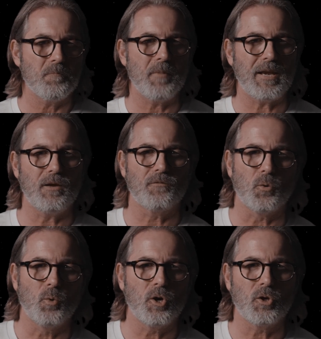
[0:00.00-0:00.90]
Many of the
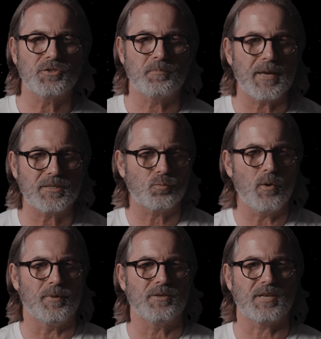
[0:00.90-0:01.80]
world's best
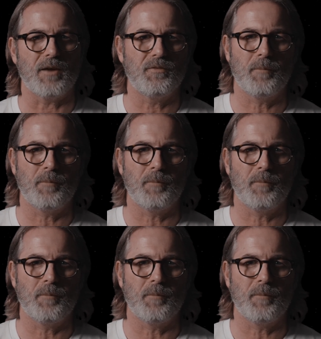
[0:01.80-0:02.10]
swimmers have